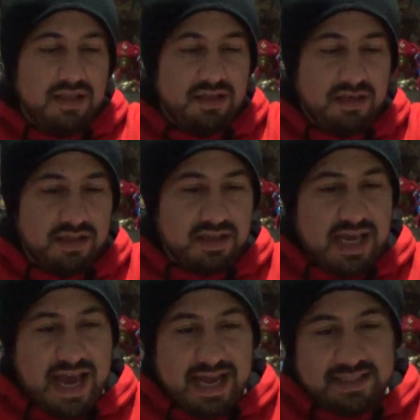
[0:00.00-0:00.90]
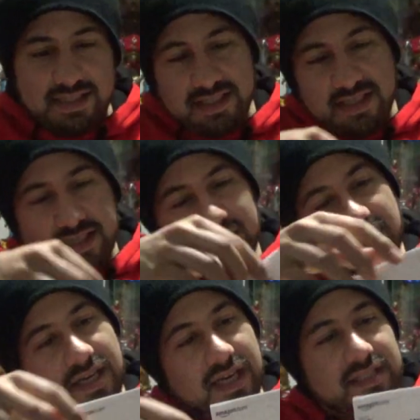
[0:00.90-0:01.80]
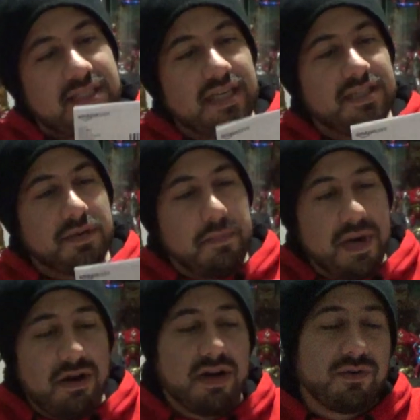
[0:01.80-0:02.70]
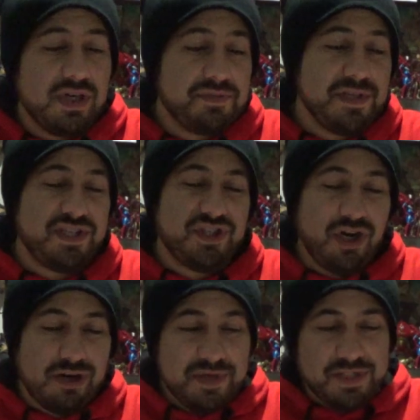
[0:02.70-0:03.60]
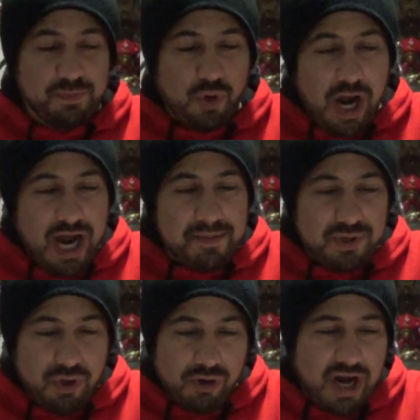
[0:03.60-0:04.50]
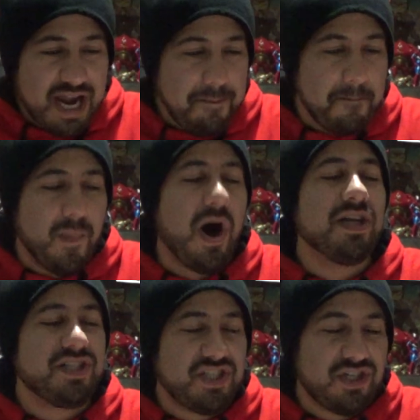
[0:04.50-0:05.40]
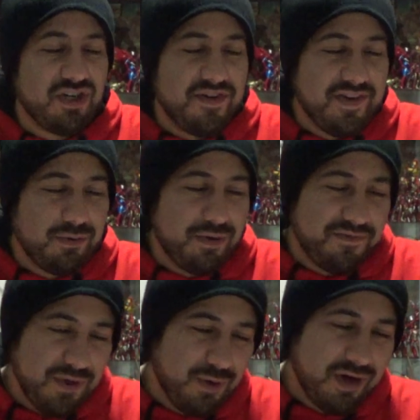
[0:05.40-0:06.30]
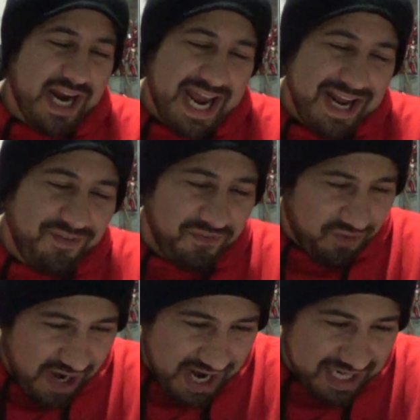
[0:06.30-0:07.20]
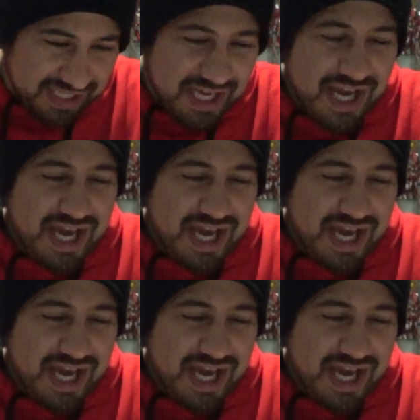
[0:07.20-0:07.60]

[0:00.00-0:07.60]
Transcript: Look at that. It says, Merry Christmas, Shartimus Prime. You are a monster of a reviewer and friend.